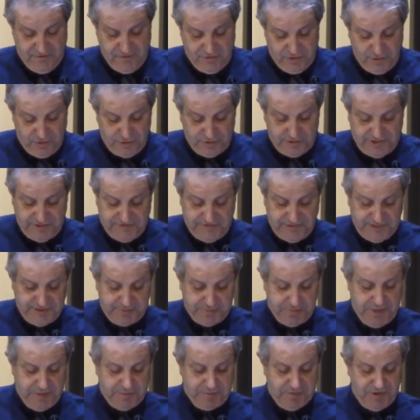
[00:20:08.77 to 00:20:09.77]
for those of
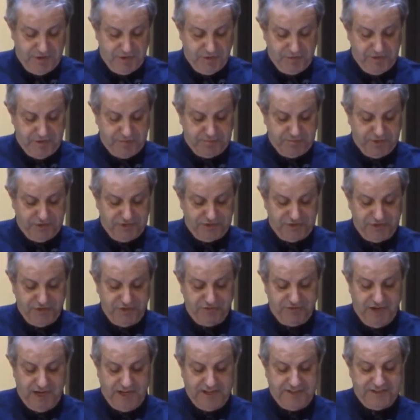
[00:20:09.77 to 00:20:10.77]
his people who would
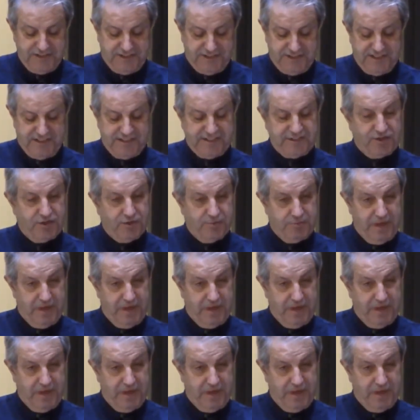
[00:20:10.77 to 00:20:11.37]
pursue righteousness and